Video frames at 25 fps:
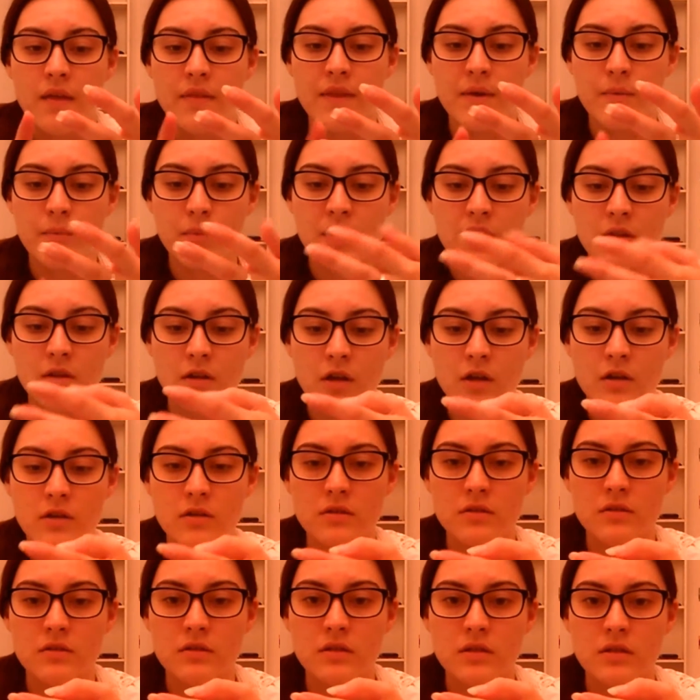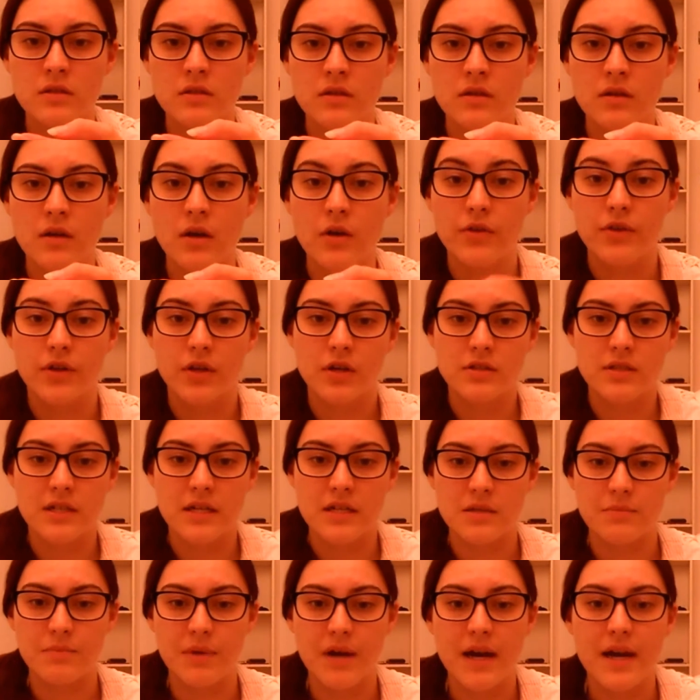Then one of the girls, or the girls,
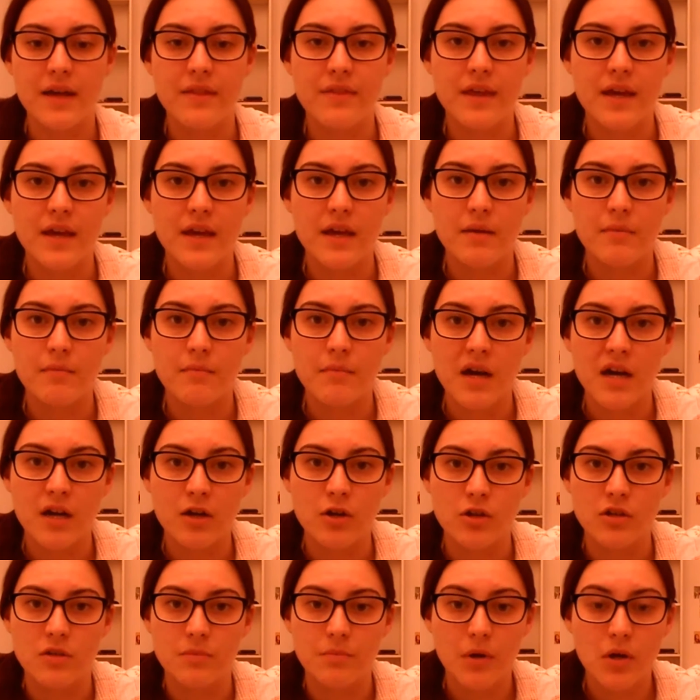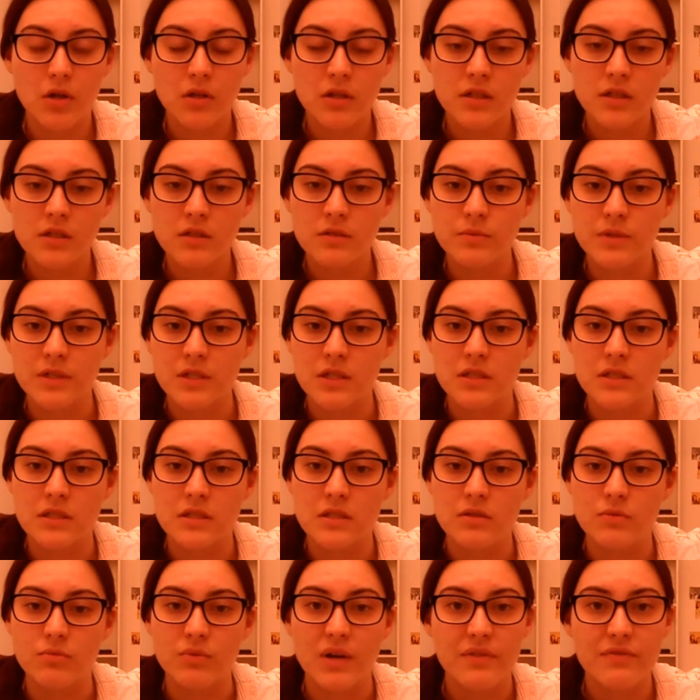had to buy their Marco de Bollos, which
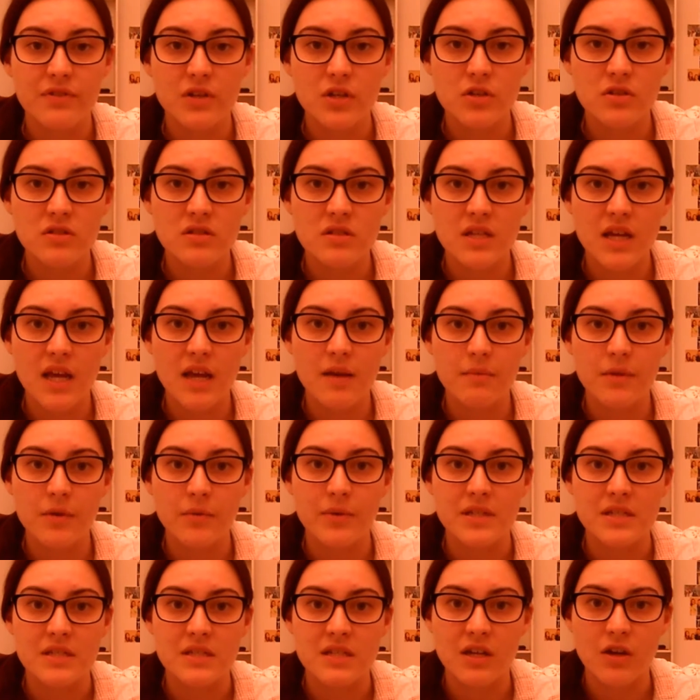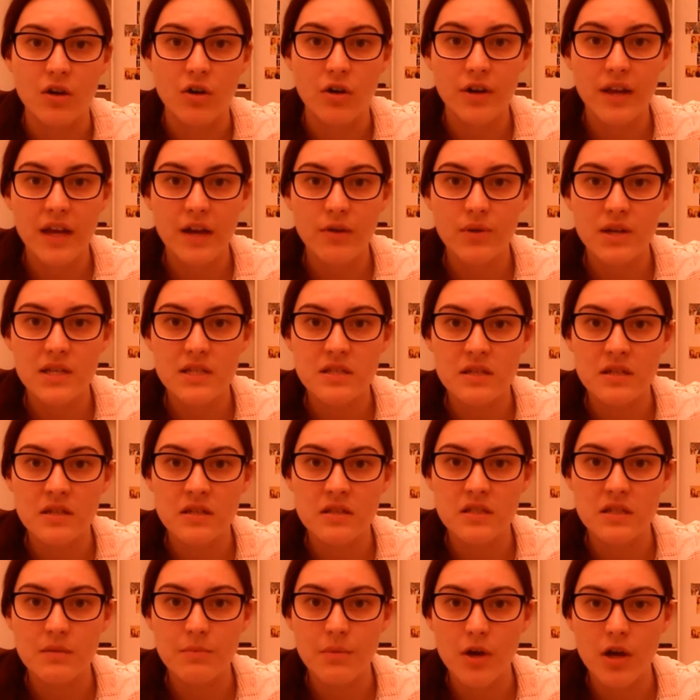is the revenue stamp that we stick on our
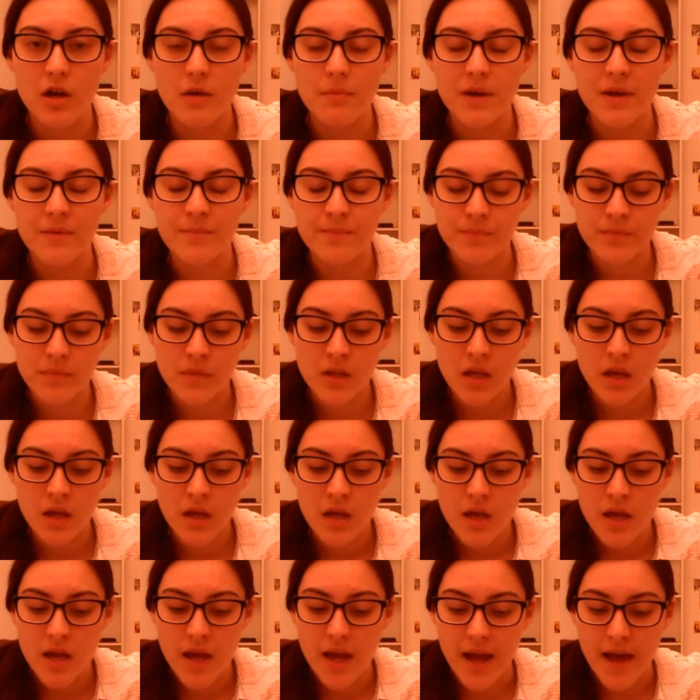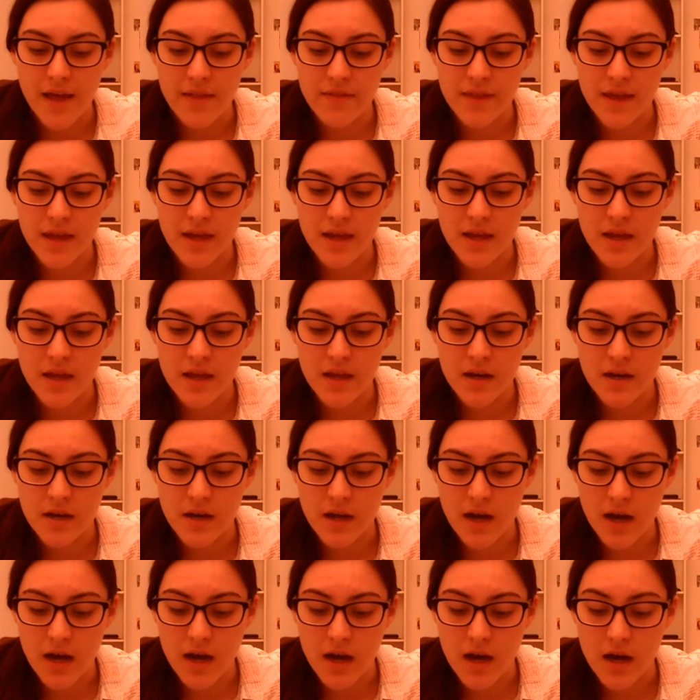residency permit. And then
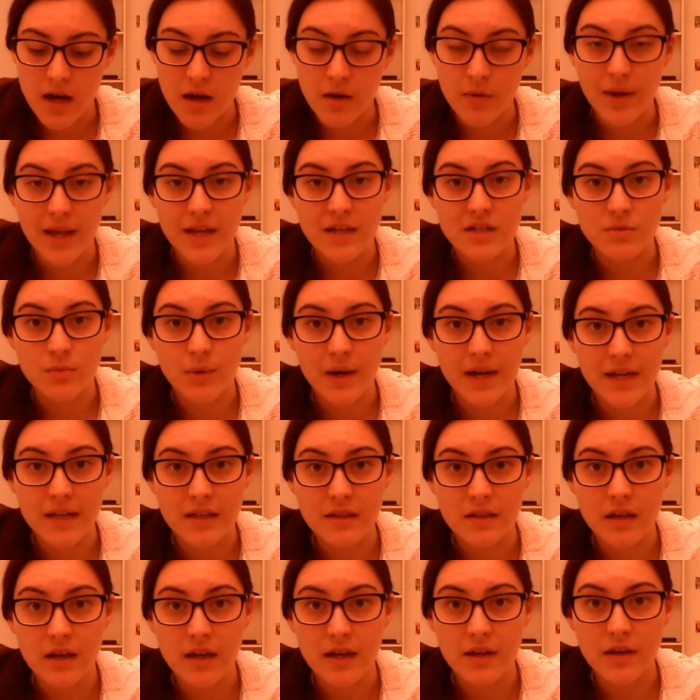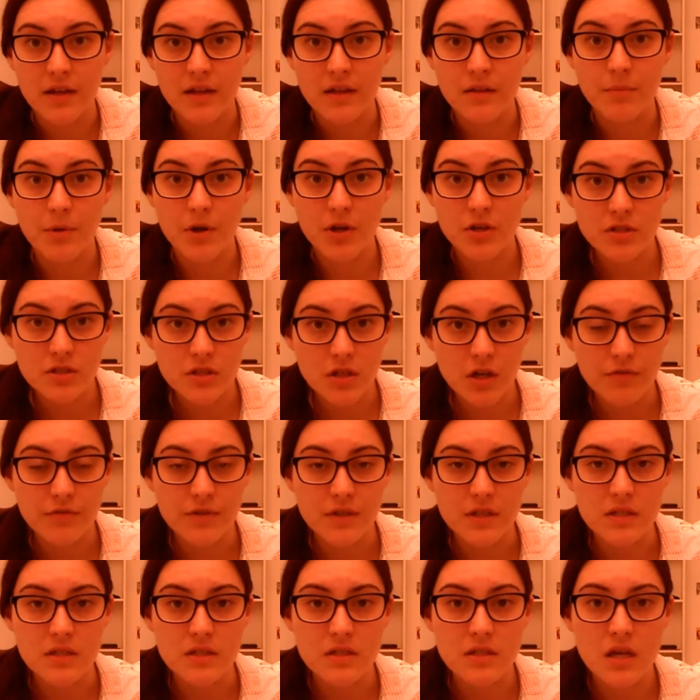we had to wait in line at the post
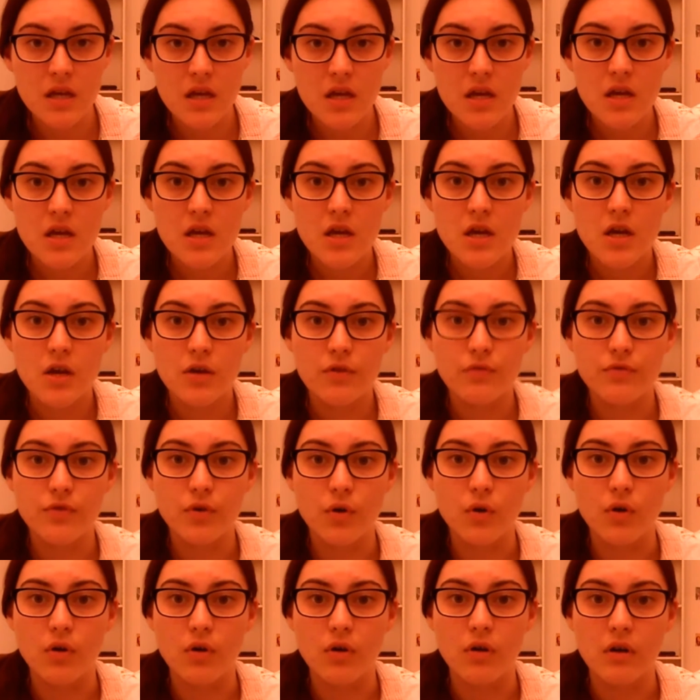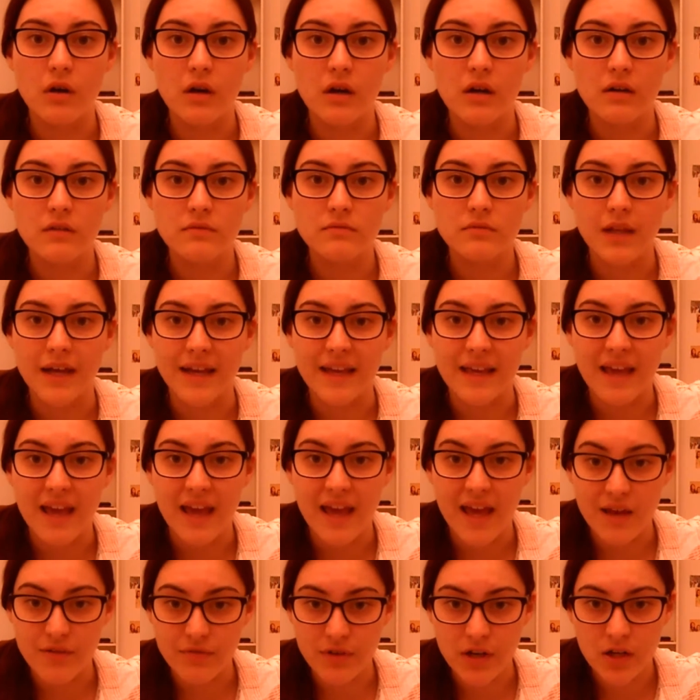office for like
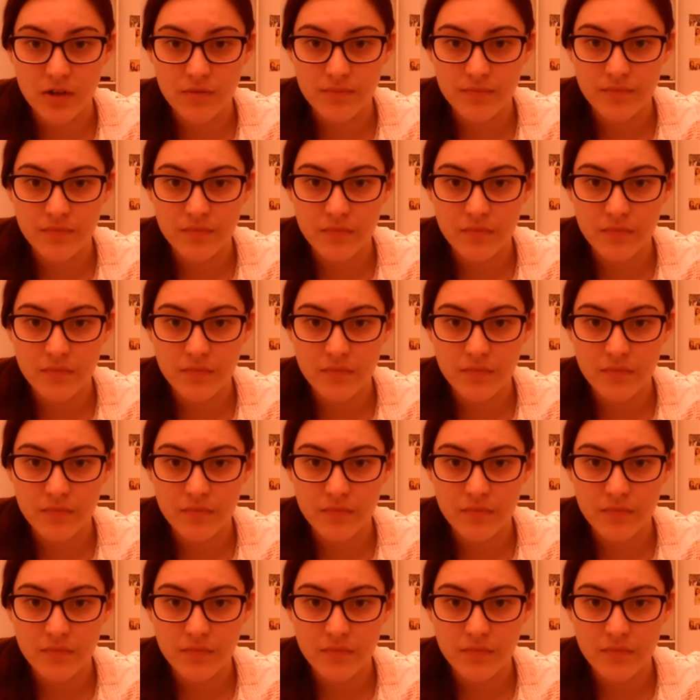ever.